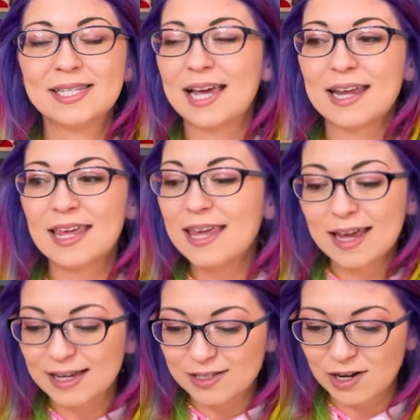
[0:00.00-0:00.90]
that he
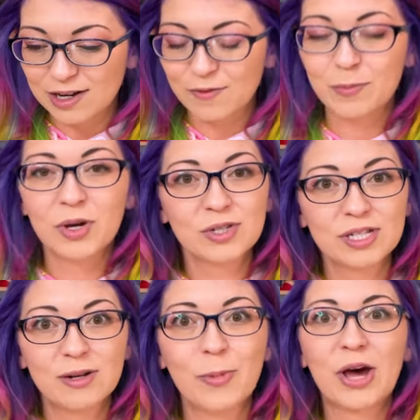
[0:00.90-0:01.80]
has not even
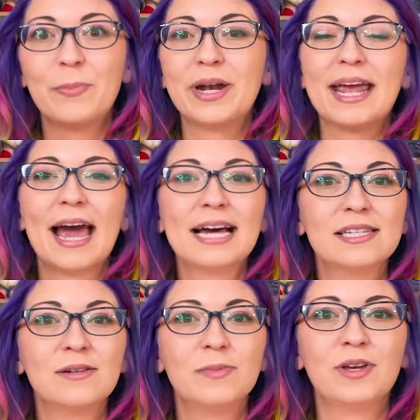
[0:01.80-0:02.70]
posted about, but I asked
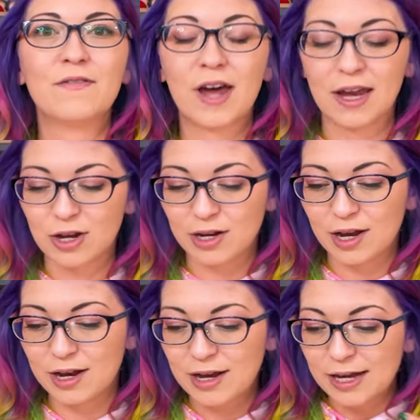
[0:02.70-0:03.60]
him if I
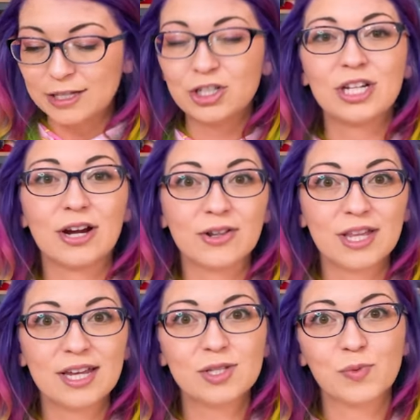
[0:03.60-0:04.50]
could share
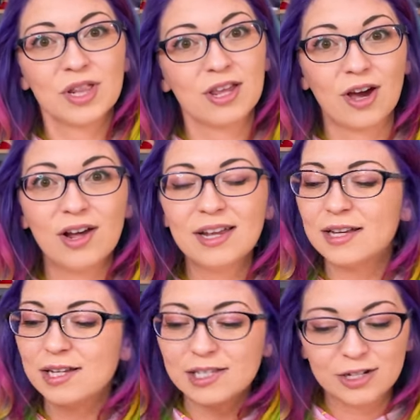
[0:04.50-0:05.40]
these with y'all and
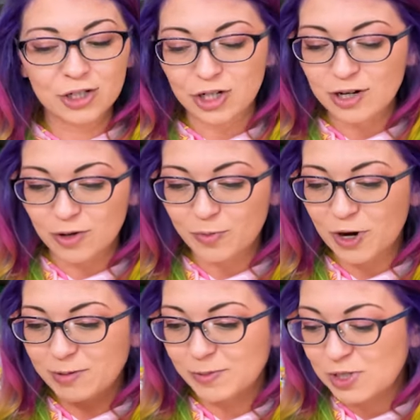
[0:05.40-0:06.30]
he said, sure, no problem.